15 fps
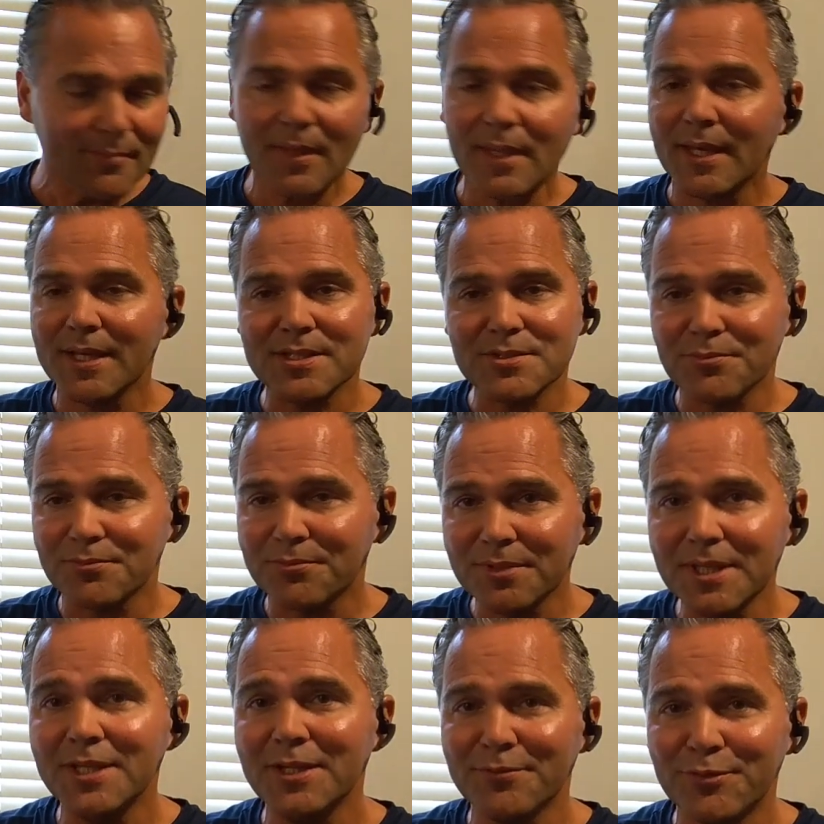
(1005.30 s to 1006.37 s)
It's
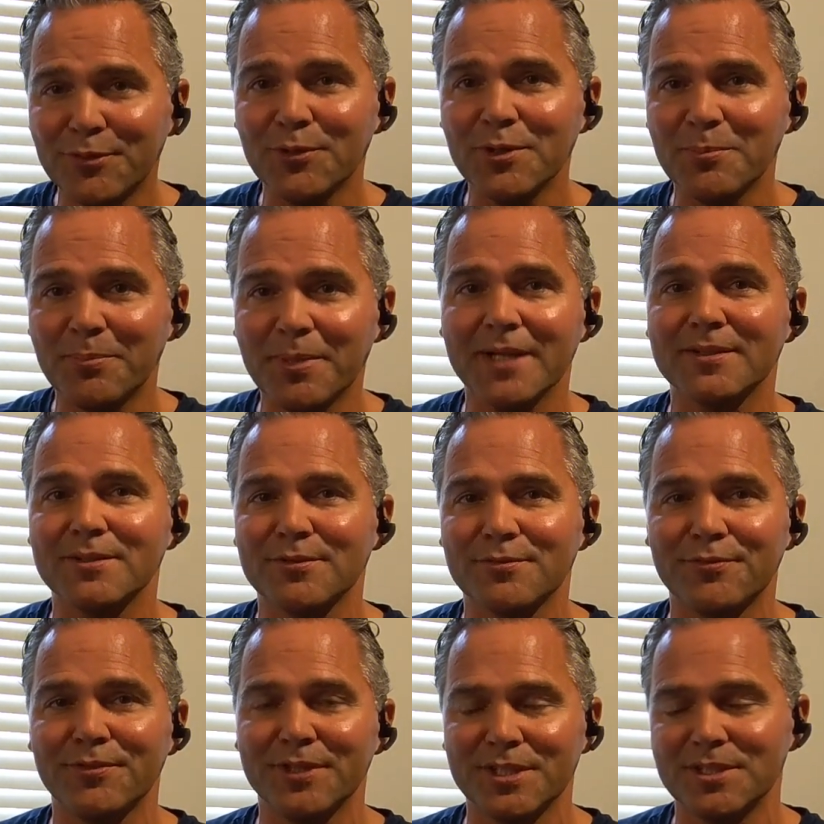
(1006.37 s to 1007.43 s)
really fully packed of
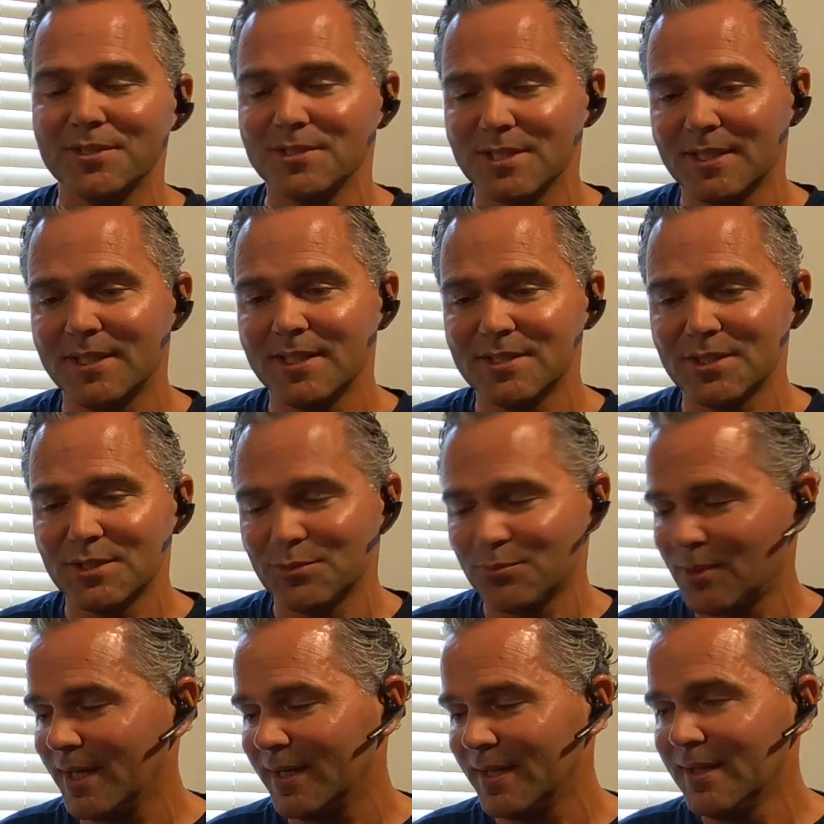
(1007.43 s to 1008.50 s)
features, and this is
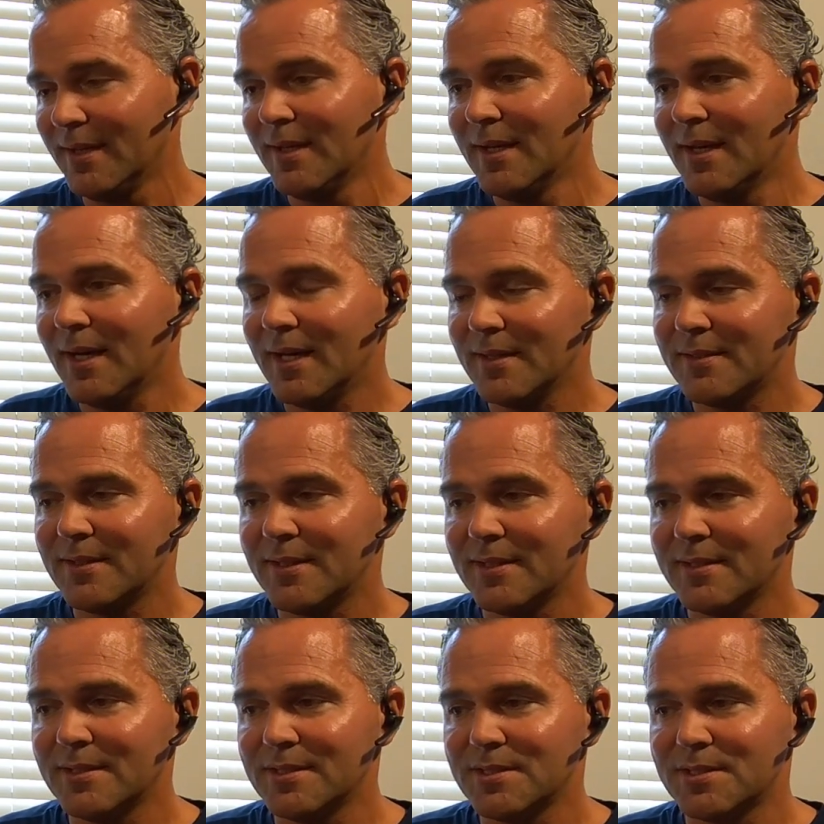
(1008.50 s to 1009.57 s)
why I think
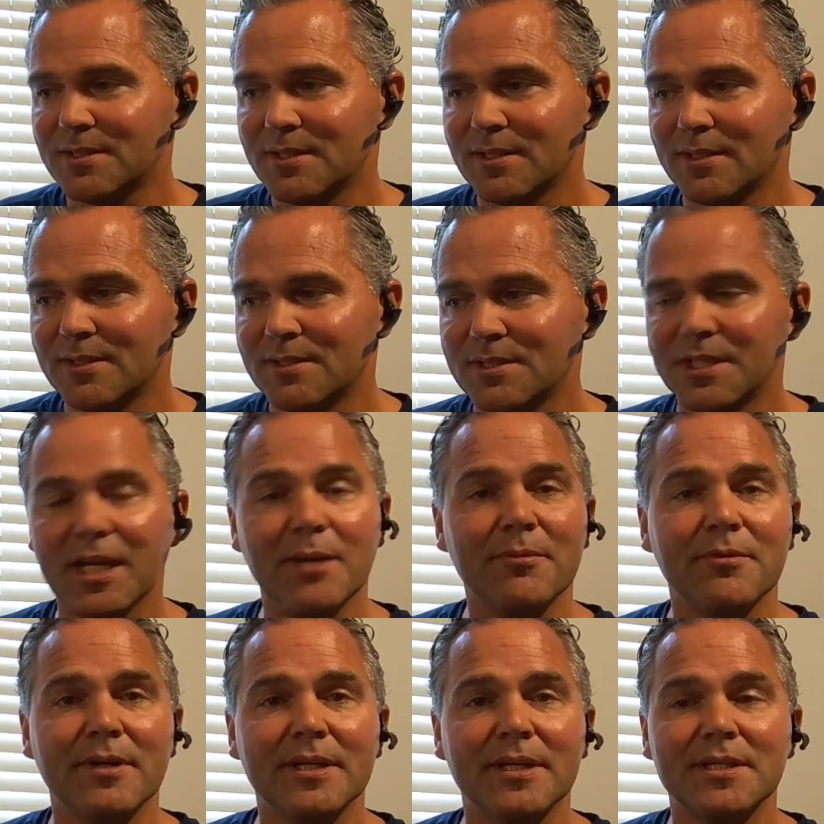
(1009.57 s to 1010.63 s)
this
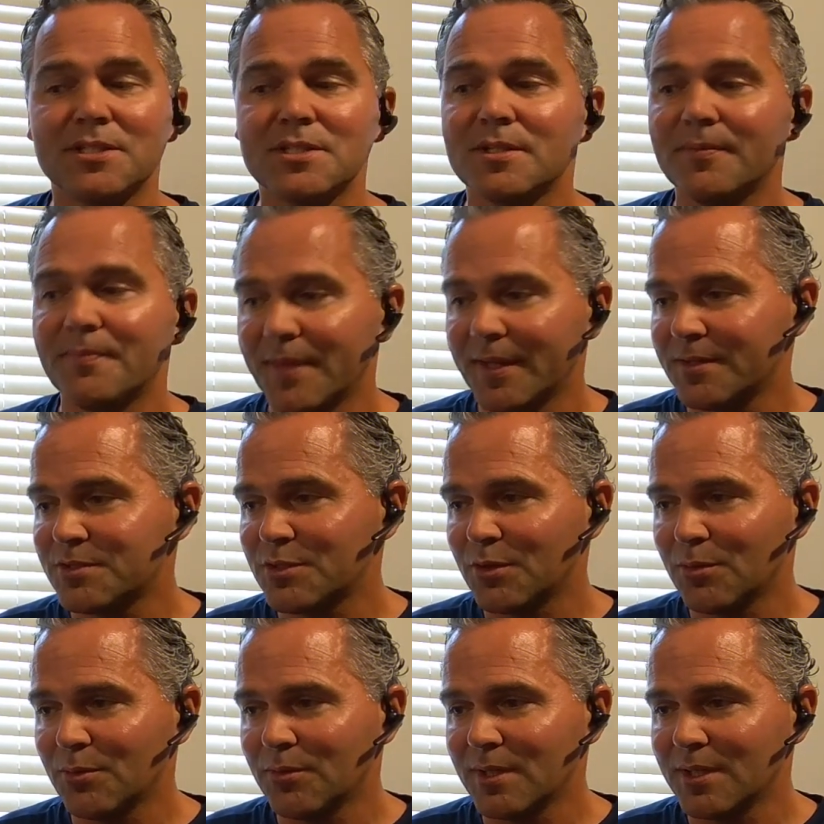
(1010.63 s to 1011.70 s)
camera is
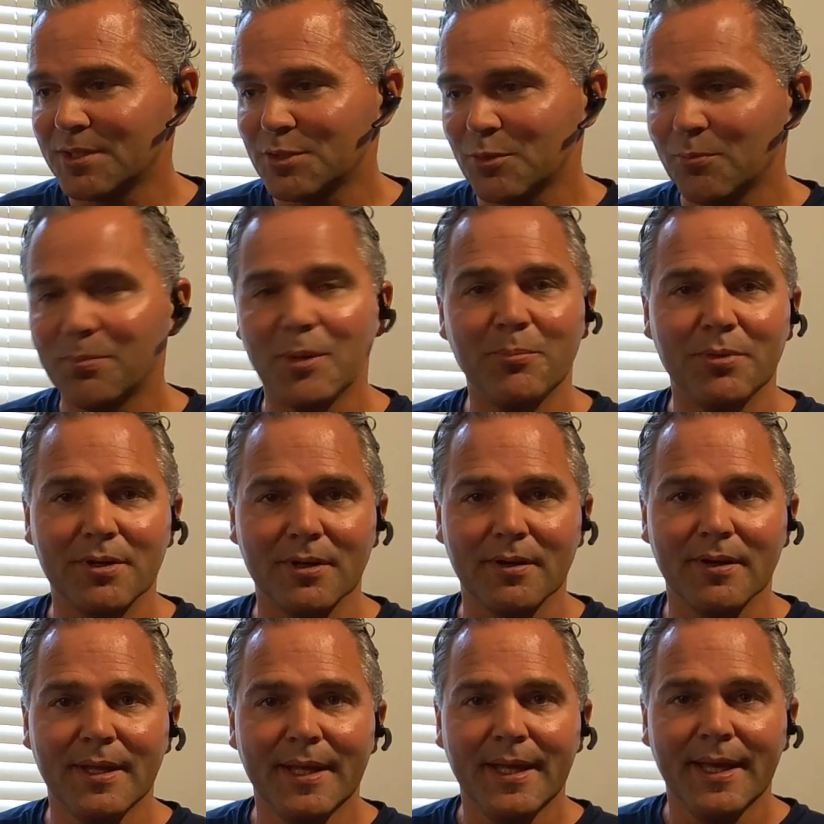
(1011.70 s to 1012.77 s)
so popular
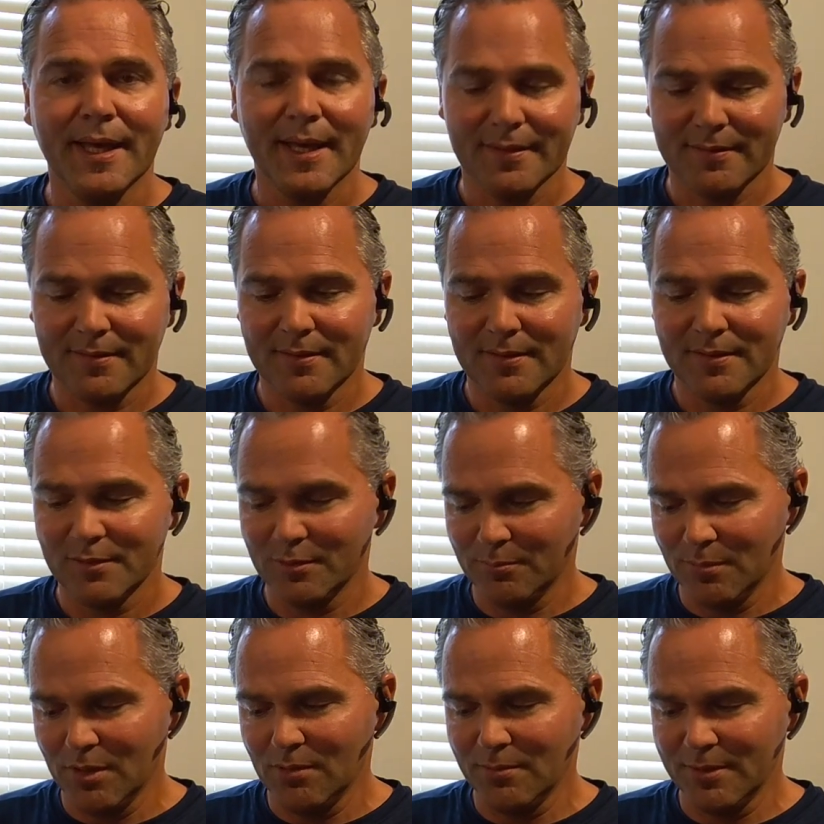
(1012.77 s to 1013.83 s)
at the
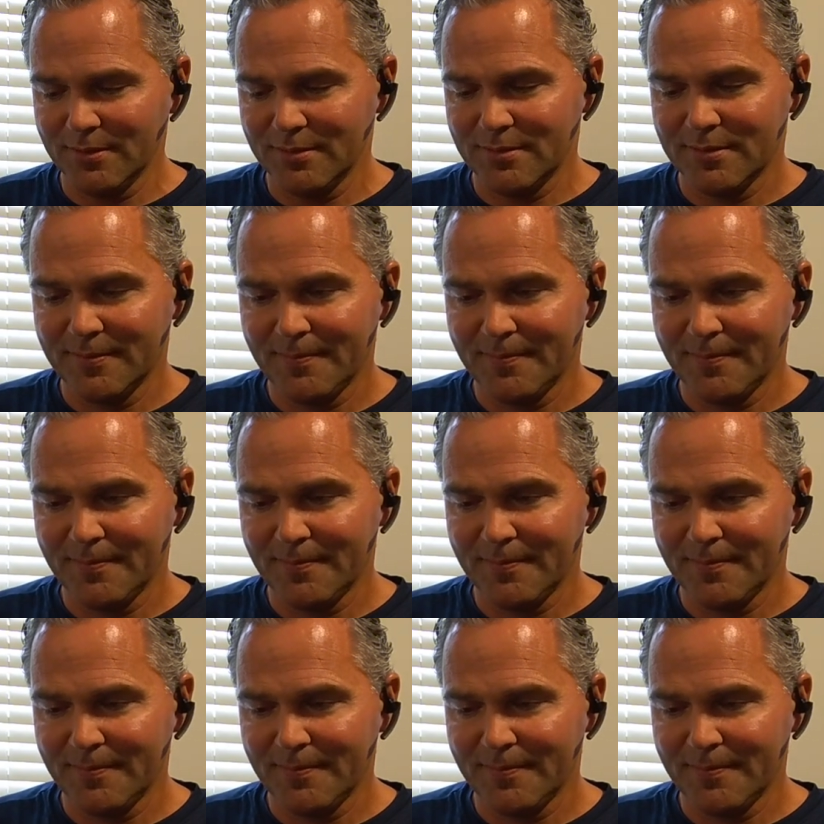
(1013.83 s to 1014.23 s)
moment.